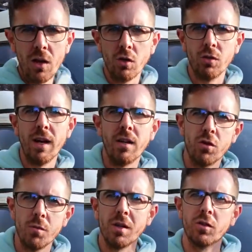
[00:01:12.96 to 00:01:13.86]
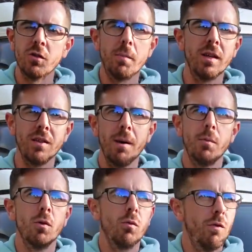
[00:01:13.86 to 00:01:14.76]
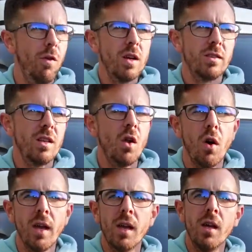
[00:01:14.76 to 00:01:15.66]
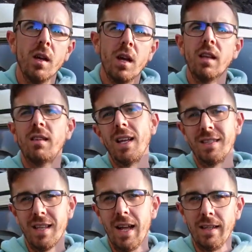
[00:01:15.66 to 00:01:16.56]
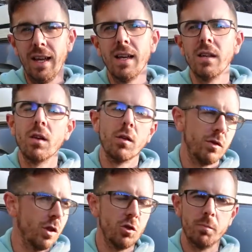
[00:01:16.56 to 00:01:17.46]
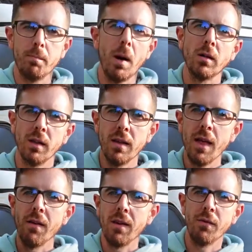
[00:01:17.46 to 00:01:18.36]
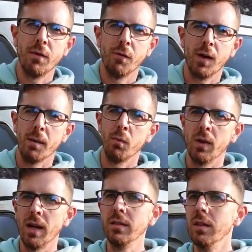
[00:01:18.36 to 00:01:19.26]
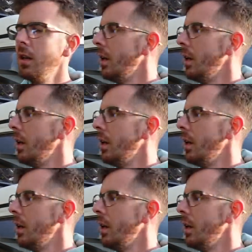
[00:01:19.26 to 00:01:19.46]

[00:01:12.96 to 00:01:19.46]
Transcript: looked around it too much because I picked it up on Thursday night and today's Saturday, and then obviously I just bunged it in there and left it for a couple of days.